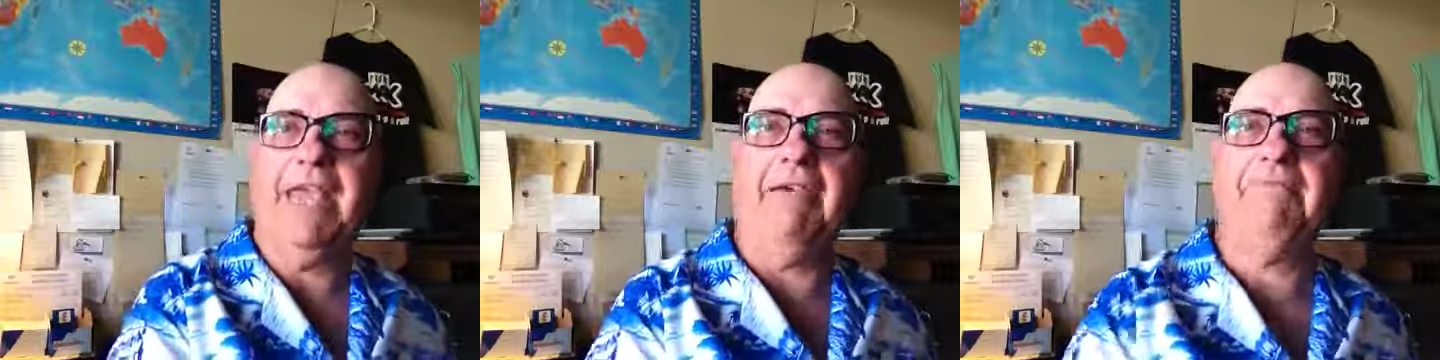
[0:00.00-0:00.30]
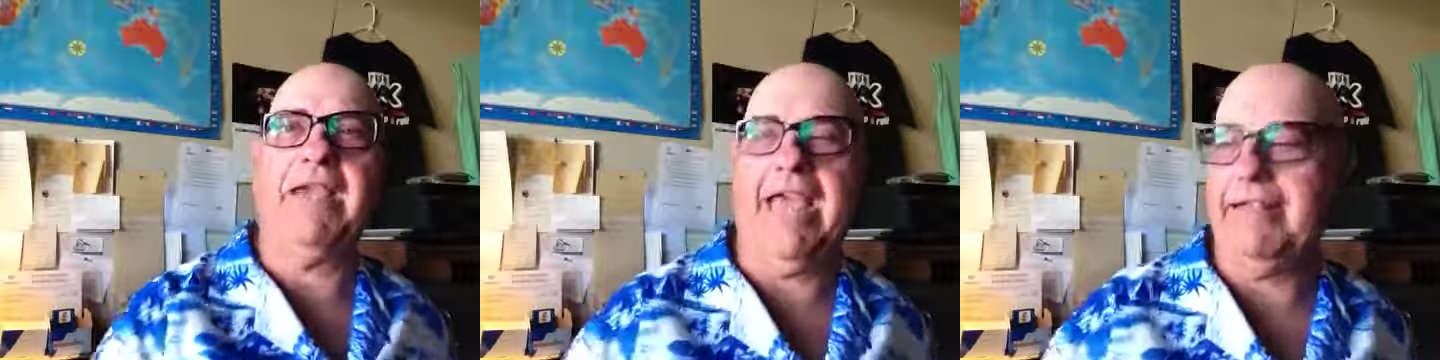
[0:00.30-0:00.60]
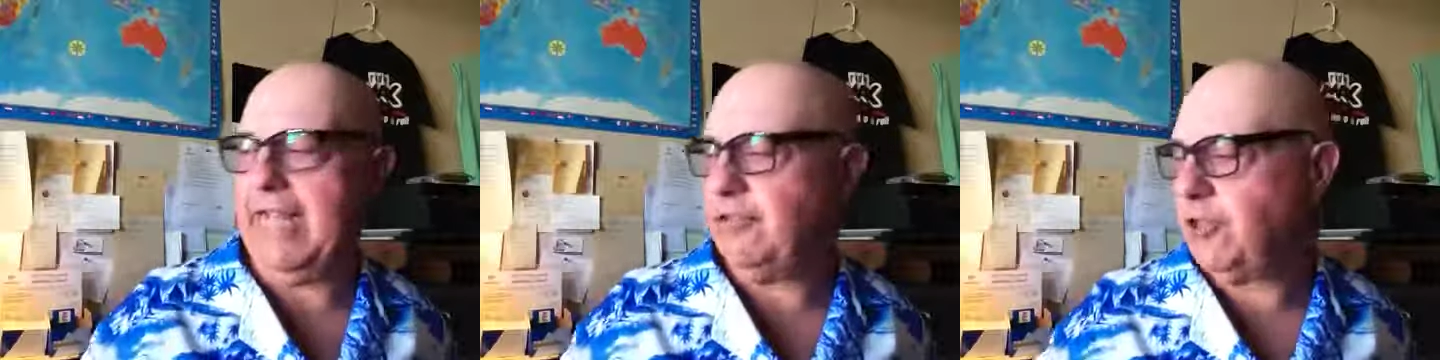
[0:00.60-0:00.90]

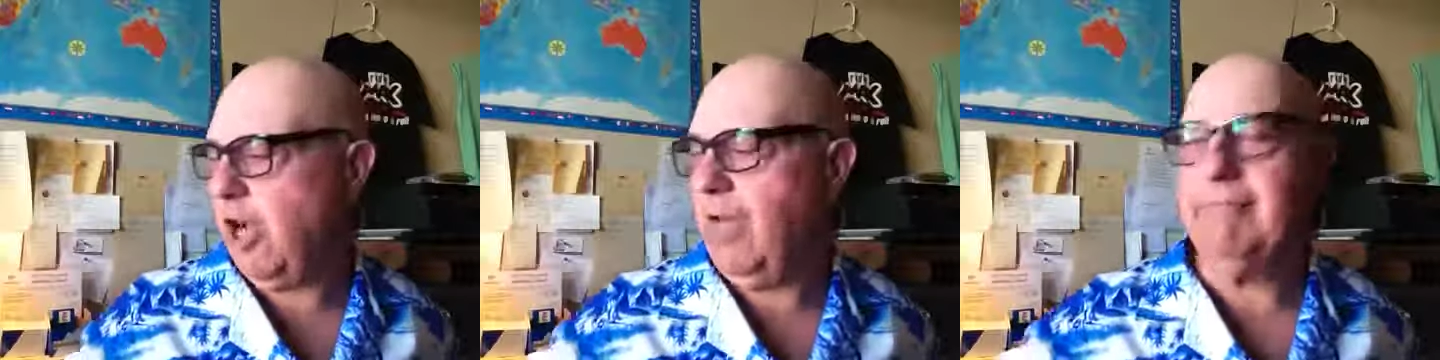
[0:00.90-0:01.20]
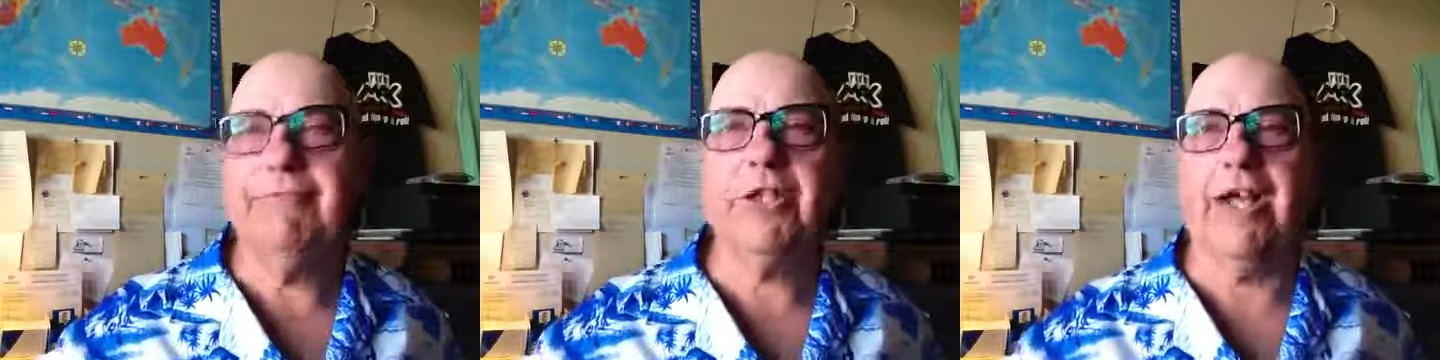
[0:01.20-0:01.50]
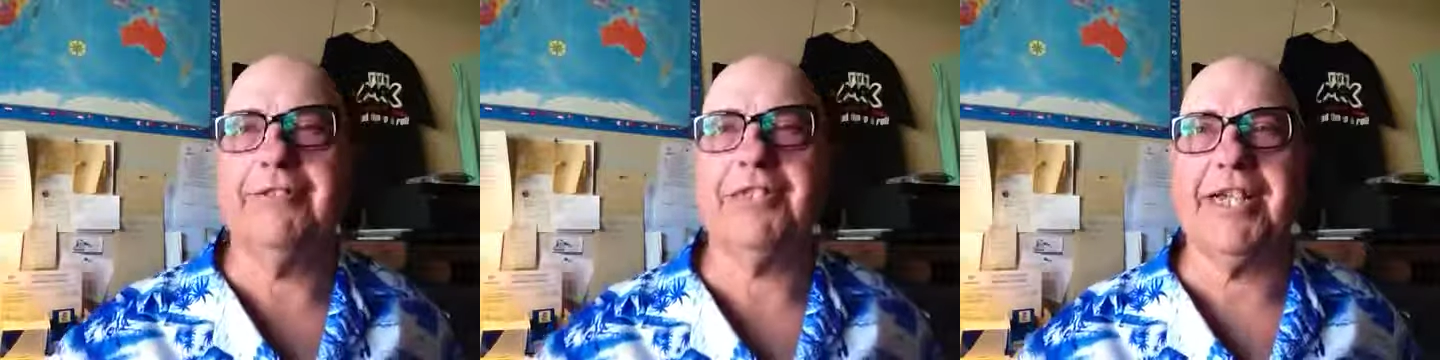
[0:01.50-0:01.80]
FVN at
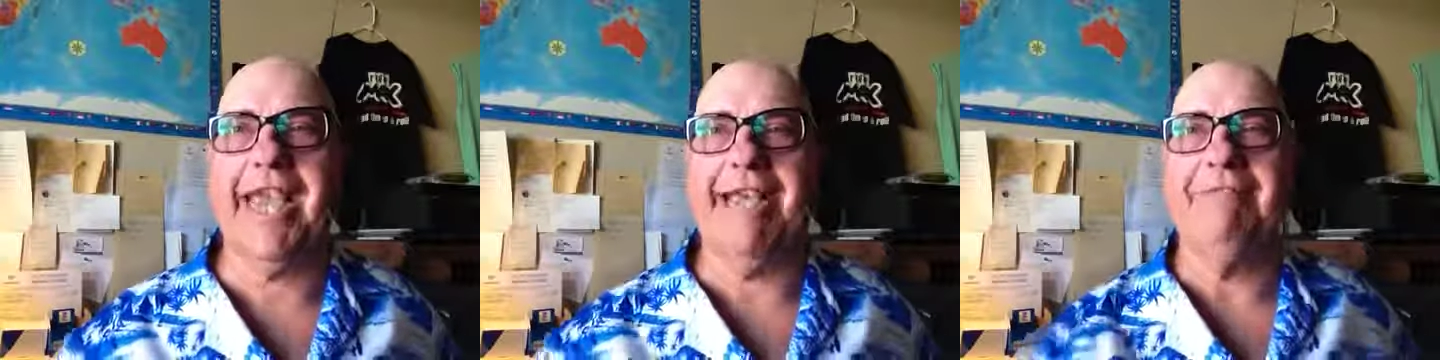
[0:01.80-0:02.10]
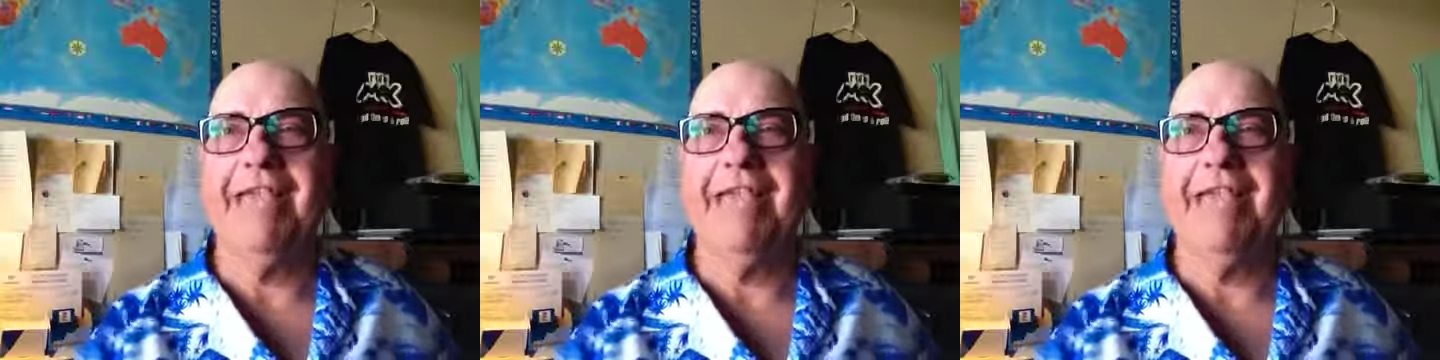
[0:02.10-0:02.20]
shaw.ca.